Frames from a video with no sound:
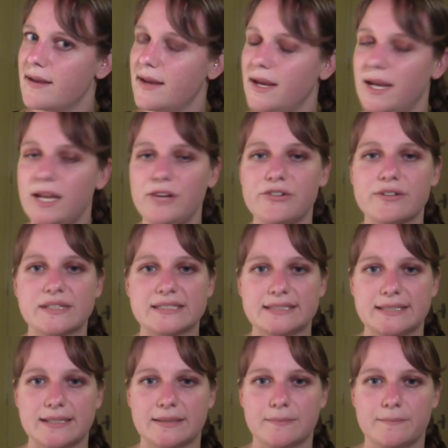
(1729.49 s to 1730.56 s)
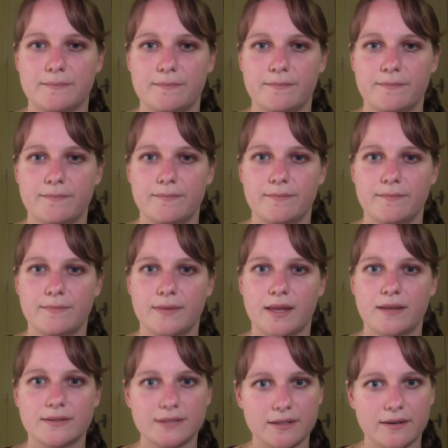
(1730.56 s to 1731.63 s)
Interesting.
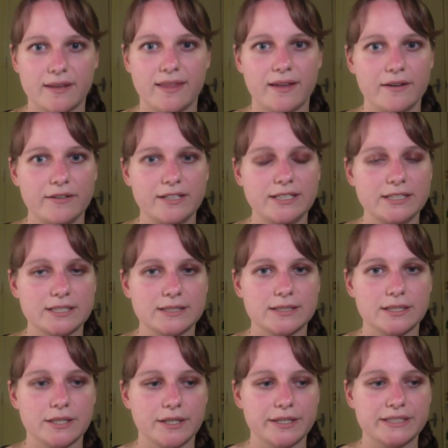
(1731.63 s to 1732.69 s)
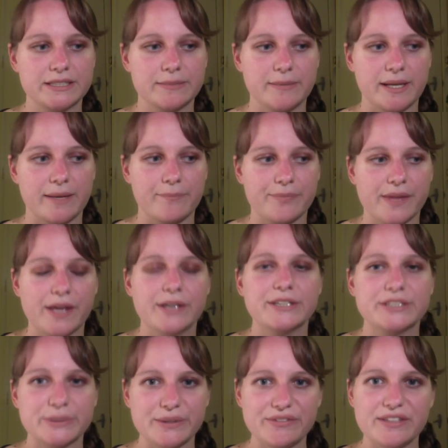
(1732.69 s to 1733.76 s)
Sorry, that only just occurred to me.
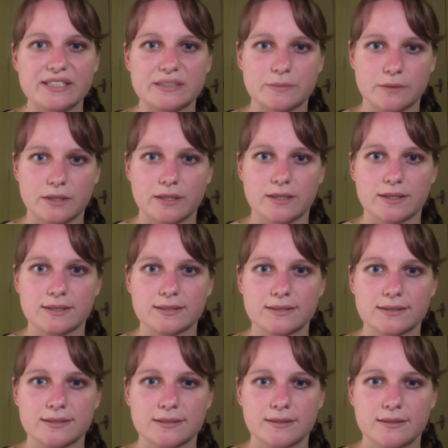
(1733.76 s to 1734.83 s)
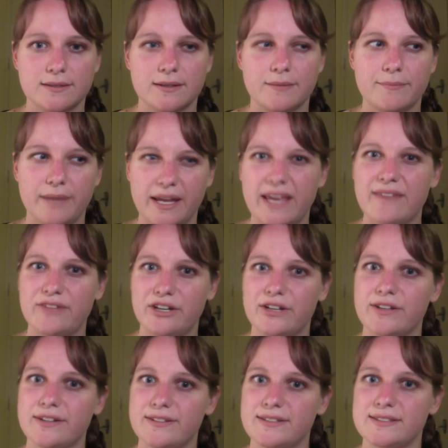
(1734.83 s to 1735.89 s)
So if this works, my Heaven and
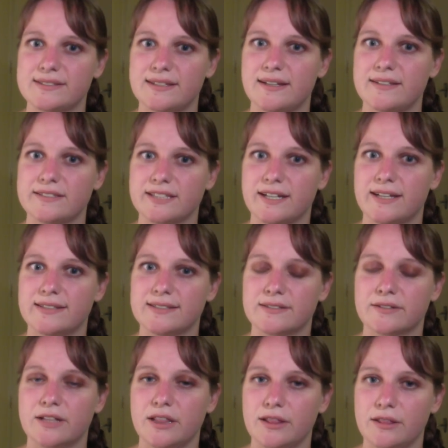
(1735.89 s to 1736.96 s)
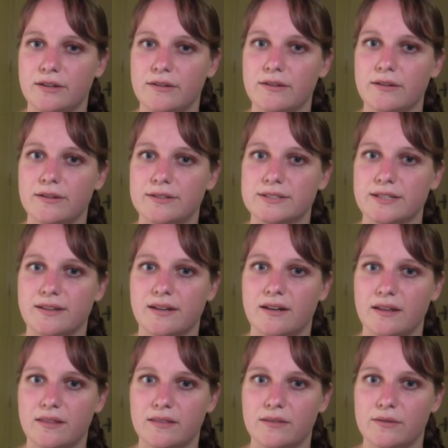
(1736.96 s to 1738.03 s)
Earth design charts are a lot closer than I
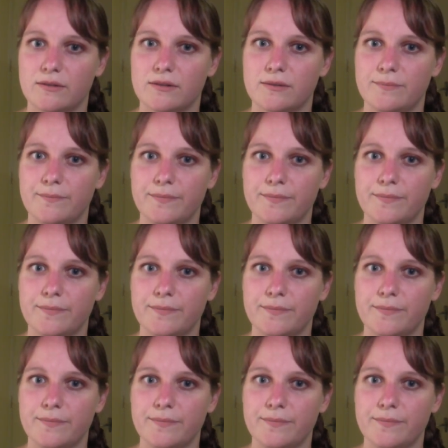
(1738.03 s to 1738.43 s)
thought.